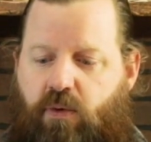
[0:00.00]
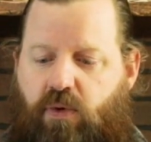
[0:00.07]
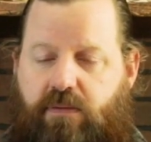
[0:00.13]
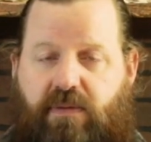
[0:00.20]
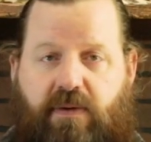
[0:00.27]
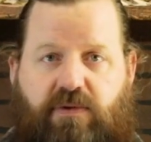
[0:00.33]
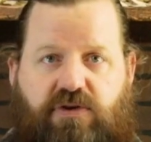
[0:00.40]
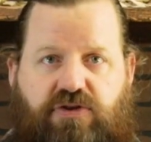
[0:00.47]
We
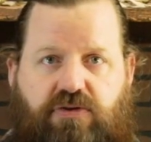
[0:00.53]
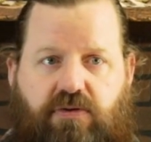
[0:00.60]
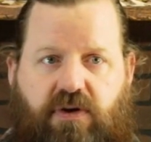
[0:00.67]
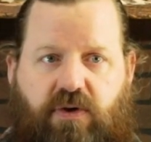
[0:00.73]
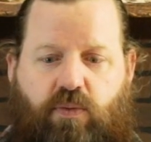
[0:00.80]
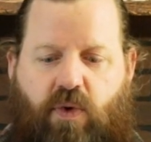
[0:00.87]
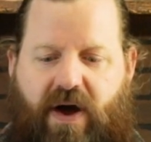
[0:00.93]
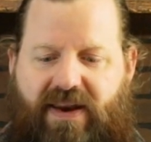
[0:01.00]
may be
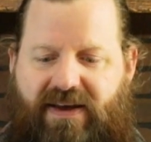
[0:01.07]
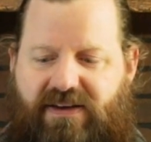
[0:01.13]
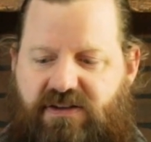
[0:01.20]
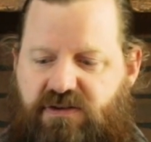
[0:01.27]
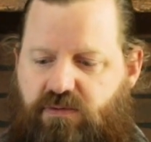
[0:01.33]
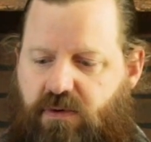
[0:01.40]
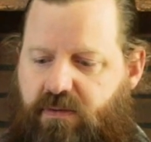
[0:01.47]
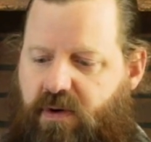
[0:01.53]
shooting
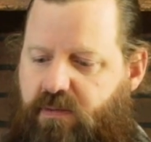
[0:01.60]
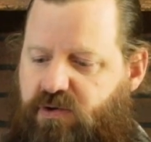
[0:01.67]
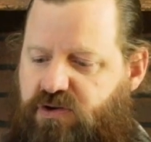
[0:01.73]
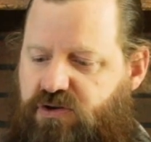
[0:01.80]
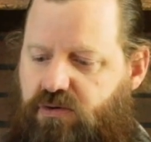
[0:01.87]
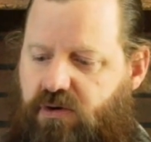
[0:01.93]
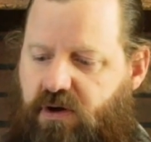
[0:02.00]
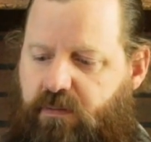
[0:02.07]
weddings, we may be
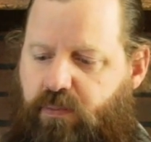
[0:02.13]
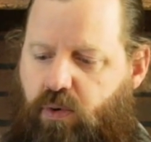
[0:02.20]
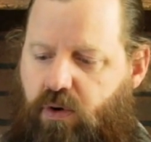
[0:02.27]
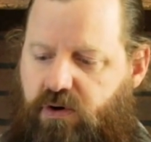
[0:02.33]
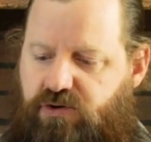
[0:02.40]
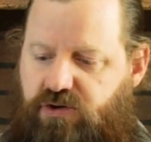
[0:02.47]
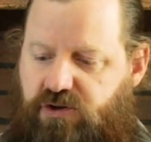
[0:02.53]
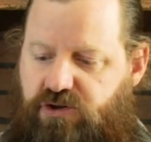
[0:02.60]
shooting a
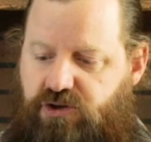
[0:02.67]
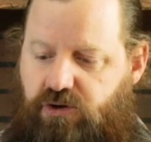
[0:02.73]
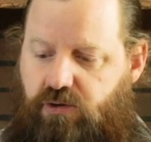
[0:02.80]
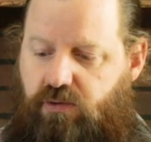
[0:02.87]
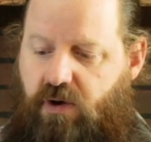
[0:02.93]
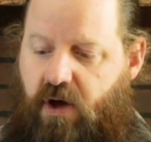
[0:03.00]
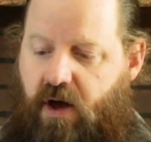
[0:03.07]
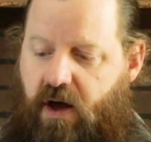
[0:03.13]
portrait
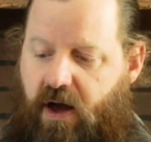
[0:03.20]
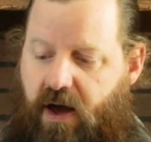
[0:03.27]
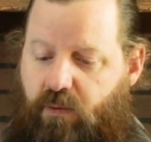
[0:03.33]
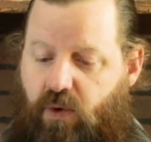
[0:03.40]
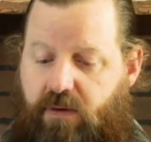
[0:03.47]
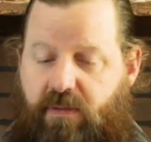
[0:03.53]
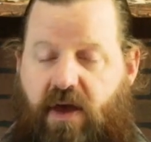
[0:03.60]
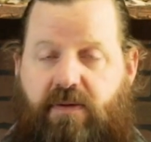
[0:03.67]
shoot,
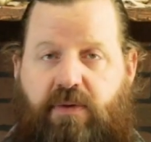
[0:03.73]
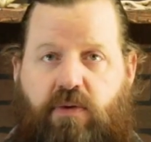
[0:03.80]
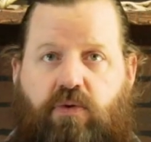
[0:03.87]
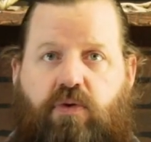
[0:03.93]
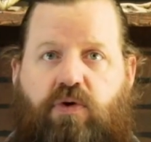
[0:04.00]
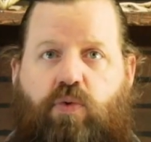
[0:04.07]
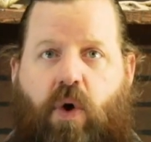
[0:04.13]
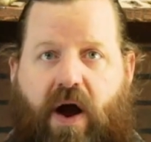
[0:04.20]
and we may be
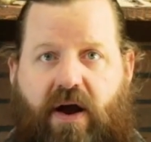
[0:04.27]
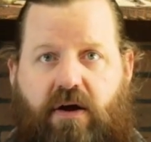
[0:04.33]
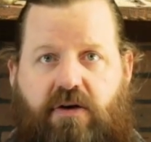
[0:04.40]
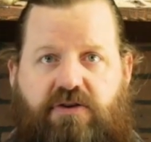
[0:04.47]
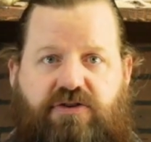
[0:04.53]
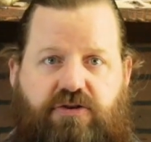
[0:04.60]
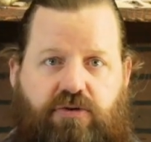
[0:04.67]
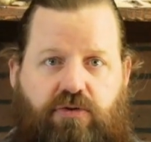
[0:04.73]

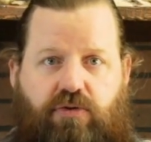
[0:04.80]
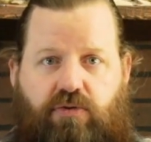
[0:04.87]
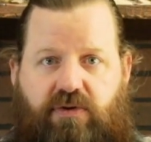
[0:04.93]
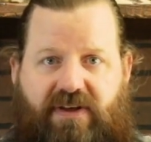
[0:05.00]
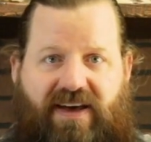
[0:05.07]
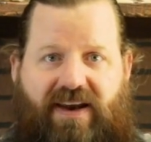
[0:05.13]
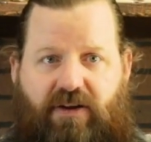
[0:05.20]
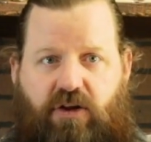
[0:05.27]
required
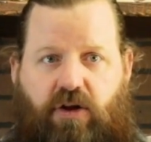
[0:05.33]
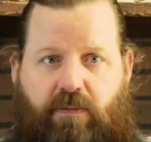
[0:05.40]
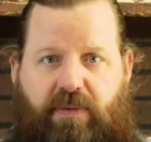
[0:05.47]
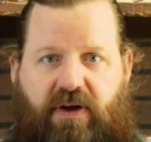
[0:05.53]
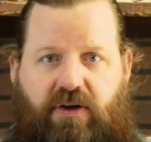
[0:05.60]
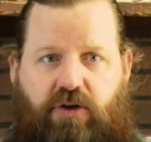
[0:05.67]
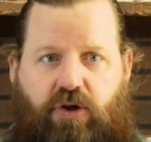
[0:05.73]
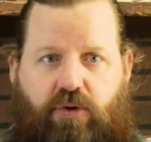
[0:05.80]
to get a little
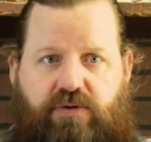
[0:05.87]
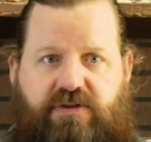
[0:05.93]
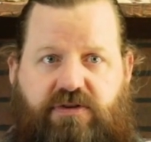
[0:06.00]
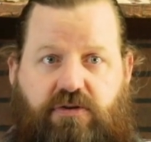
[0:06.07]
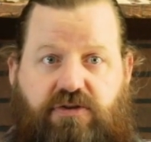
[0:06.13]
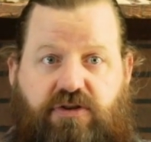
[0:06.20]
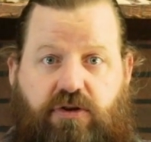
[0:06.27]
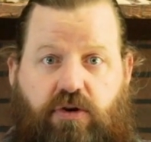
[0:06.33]
bit
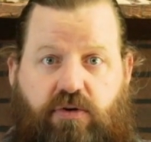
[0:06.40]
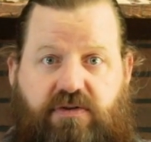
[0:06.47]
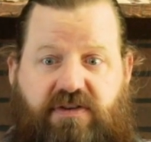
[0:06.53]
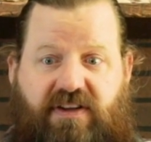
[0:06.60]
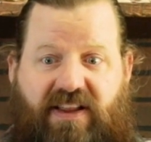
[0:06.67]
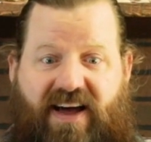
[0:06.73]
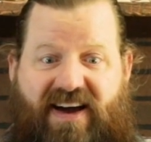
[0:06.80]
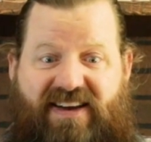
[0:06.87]
closer to those
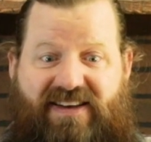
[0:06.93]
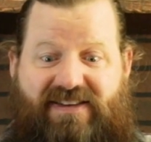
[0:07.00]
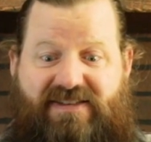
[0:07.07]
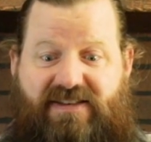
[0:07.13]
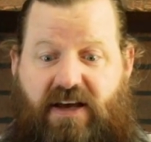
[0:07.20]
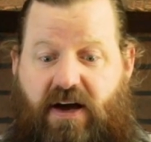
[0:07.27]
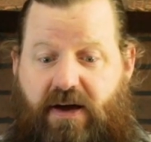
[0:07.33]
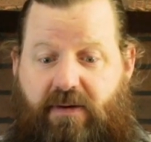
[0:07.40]

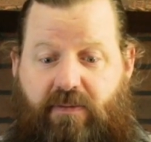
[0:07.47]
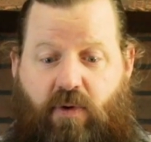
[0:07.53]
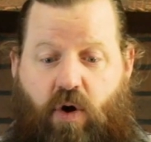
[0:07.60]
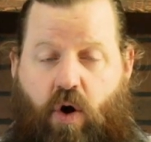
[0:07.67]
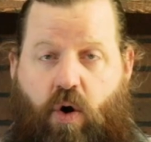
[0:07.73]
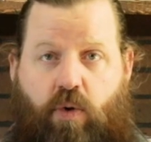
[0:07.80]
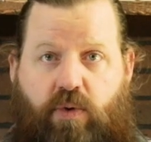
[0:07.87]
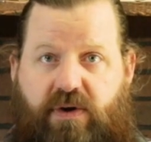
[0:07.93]
clients. I am
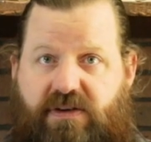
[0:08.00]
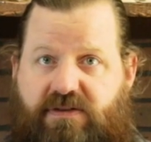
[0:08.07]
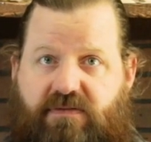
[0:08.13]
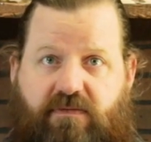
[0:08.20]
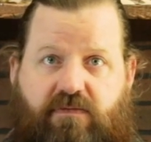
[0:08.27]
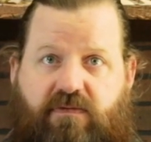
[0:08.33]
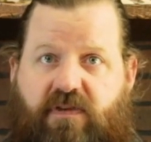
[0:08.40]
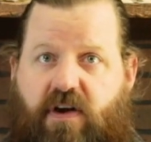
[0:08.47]
always
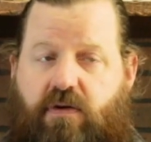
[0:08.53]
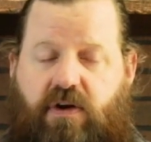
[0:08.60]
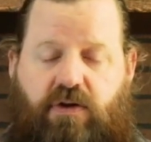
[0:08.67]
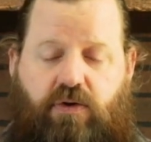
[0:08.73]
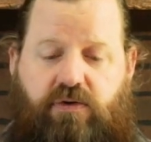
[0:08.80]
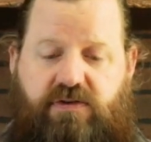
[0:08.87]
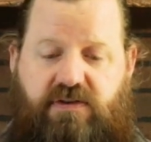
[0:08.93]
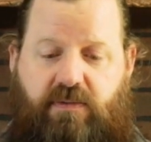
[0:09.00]
very
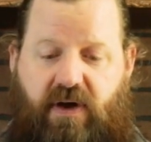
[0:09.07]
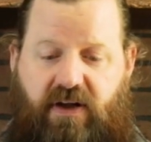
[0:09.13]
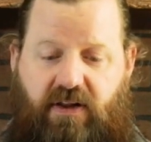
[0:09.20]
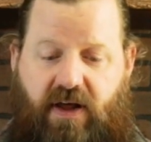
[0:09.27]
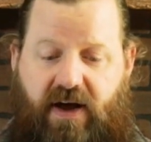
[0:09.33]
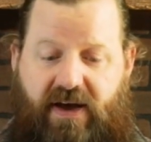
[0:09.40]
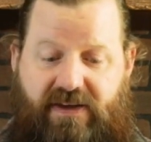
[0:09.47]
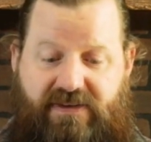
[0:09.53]
close to my
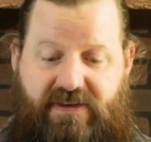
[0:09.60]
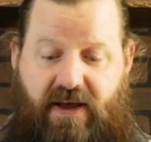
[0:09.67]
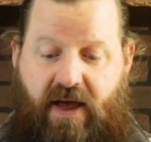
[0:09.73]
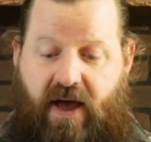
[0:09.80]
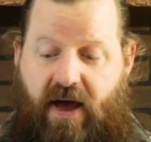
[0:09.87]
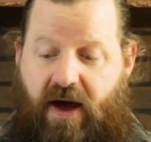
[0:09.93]
clients.